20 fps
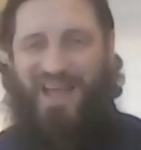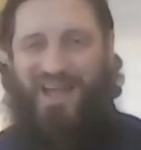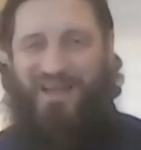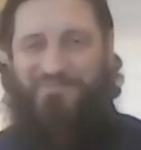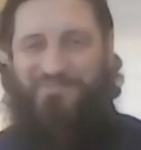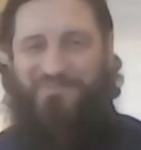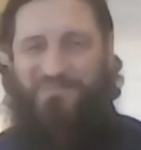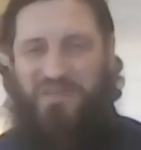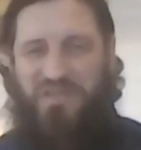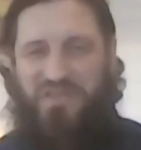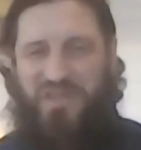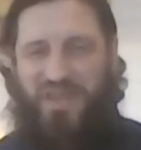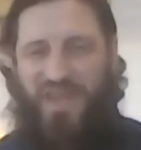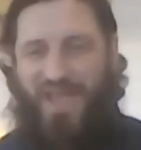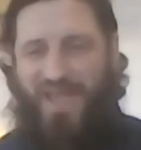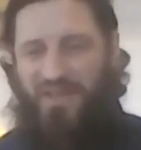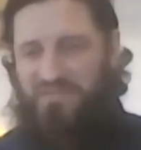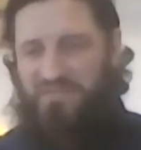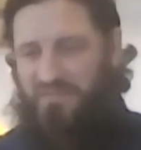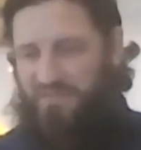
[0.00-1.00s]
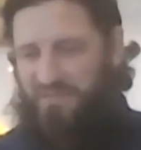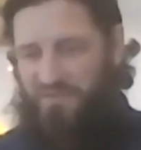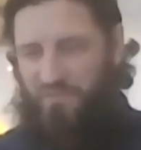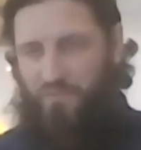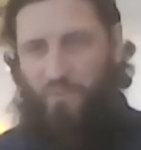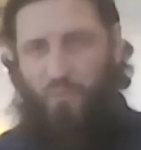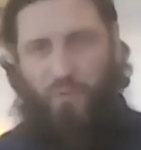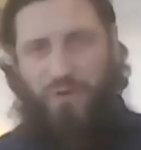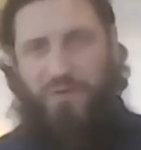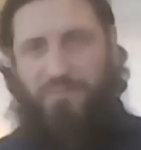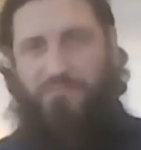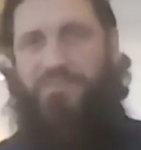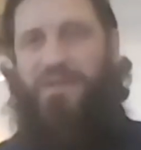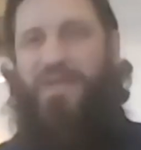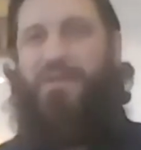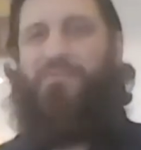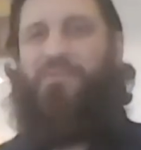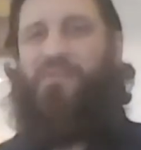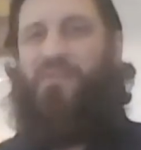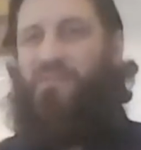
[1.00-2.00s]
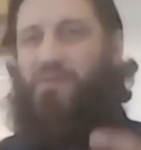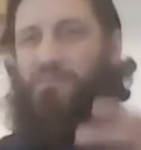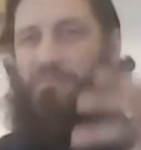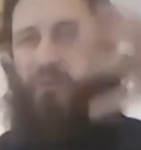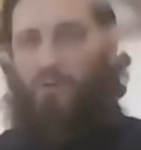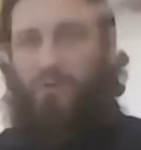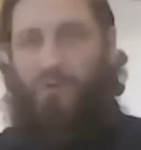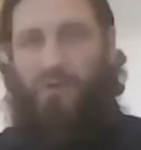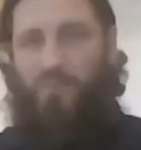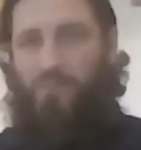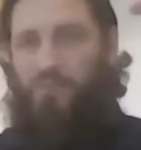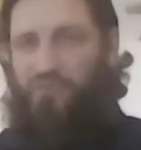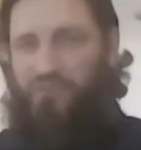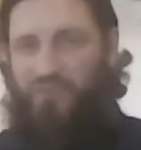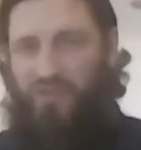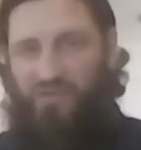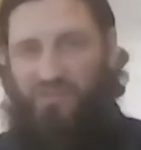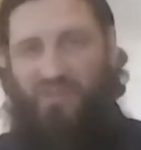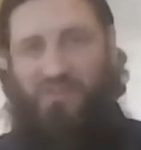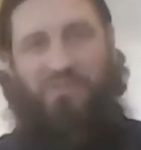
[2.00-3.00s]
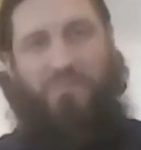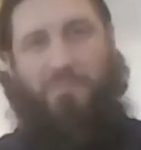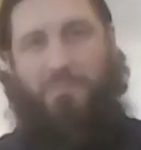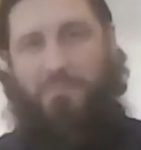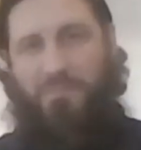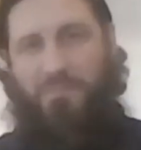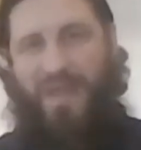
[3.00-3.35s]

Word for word: Um, it had the wooden beams that supported were just these